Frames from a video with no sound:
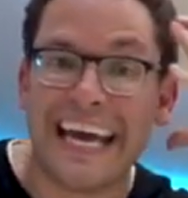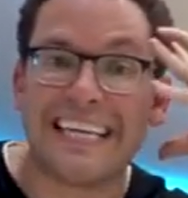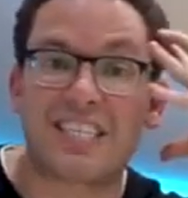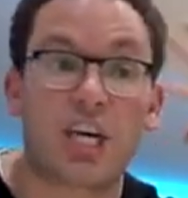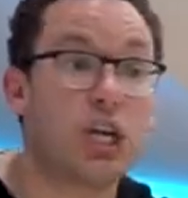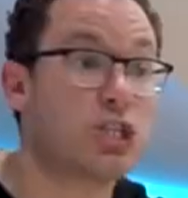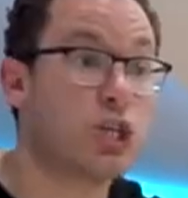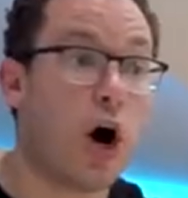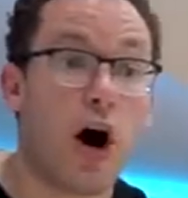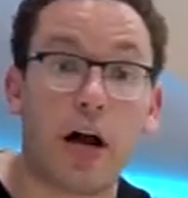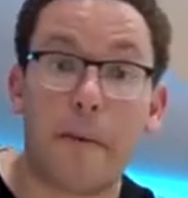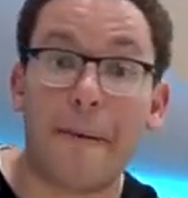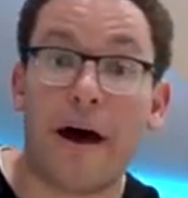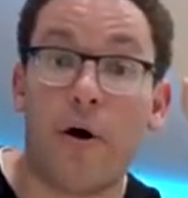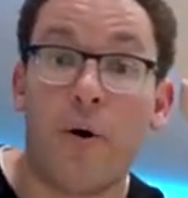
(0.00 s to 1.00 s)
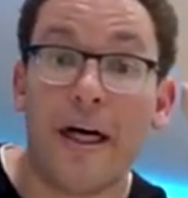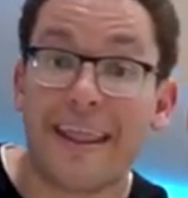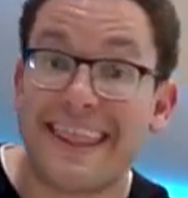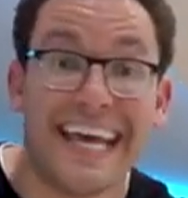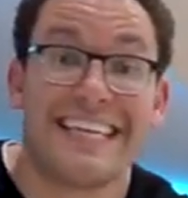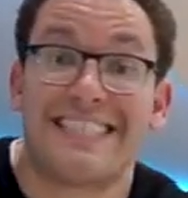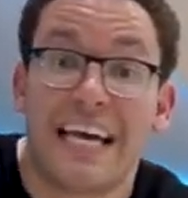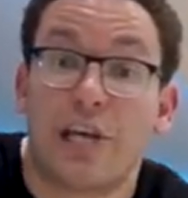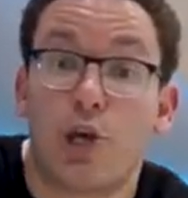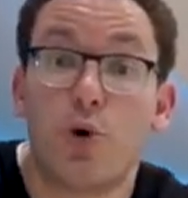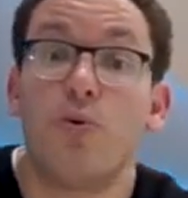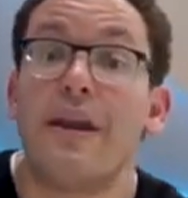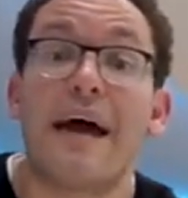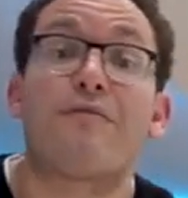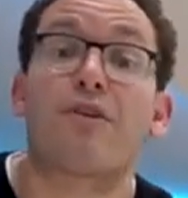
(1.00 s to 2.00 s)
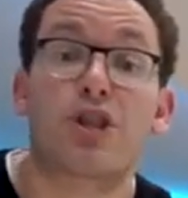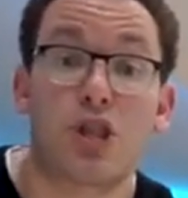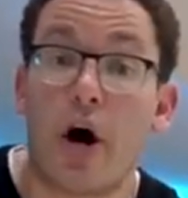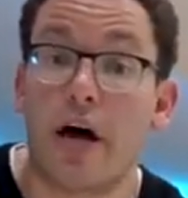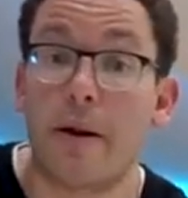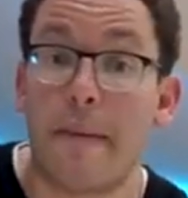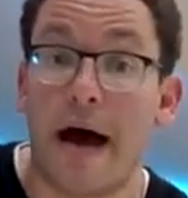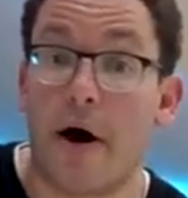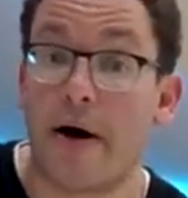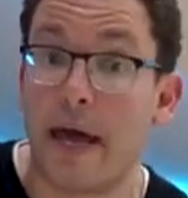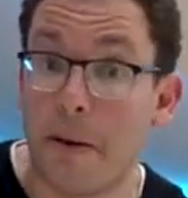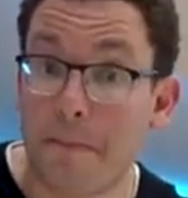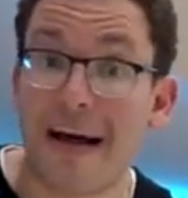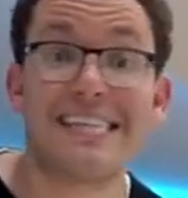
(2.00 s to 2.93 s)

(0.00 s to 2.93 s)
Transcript: It's going to talk about things that you never thought about. And